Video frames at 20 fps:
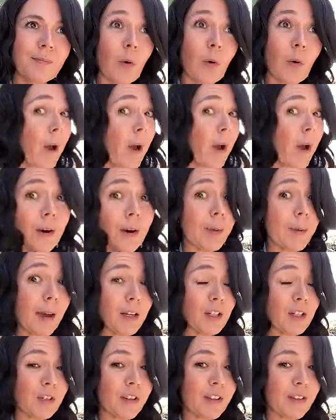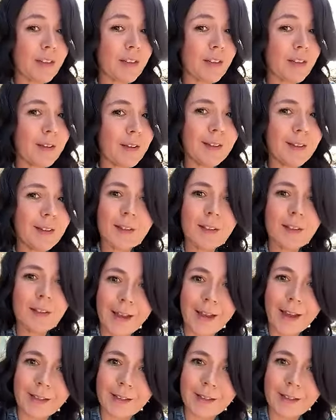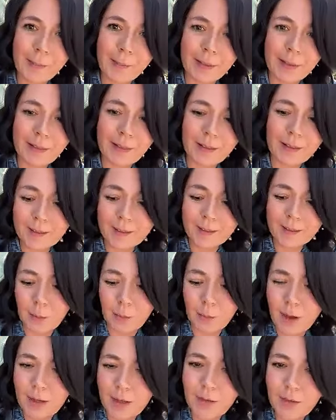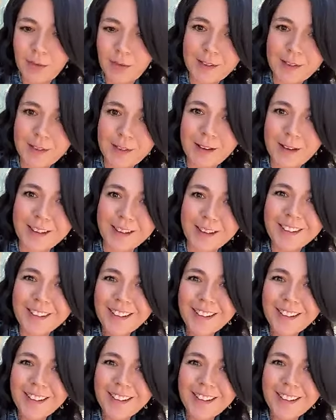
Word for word: Why aren't we monitoring this? Sorry, I had to get on my little soapbox for a second.